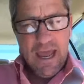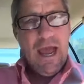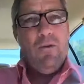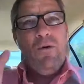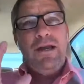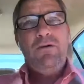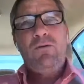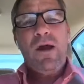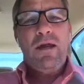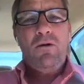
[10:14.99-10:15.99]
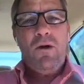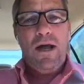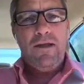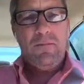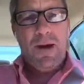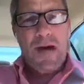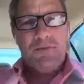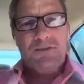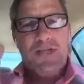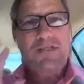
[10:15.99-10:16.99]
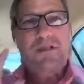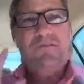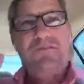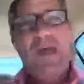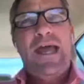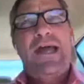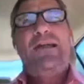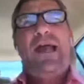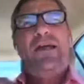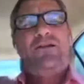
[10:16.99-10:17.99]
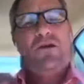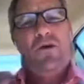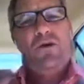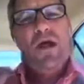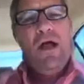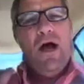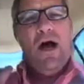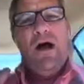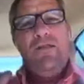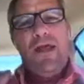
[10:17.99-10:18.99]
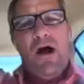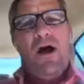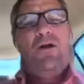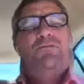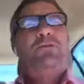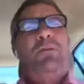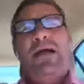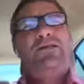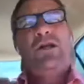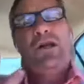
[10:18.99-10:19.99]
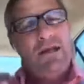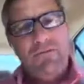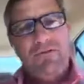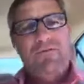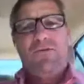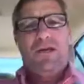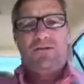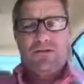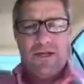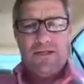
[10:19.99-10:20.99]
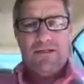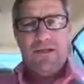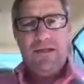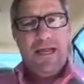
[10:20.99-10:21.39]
And when he ran away, the Bible says he fled into uh, the arms, basically, of the Philistines.